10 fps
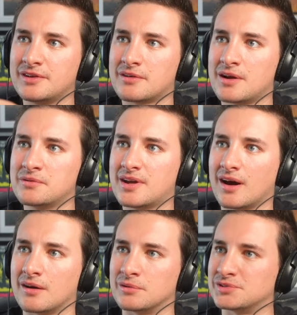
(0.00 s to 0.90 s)
your own
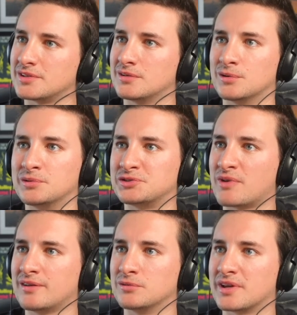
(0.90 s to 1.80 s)
car or was it always
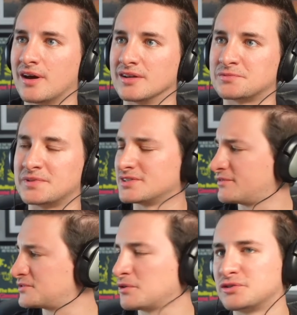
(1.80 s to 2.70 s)
rental cars? Because if
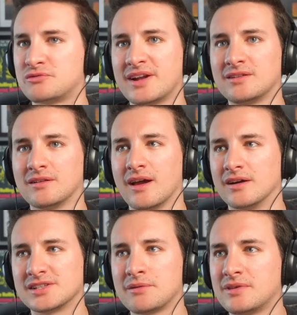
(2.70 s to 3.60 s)
it was always rental
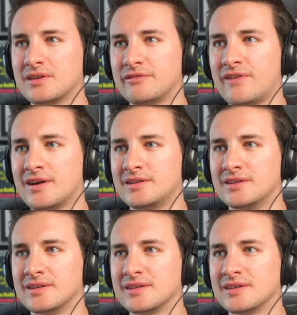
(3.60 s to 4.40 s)
cars, how were they going to find you?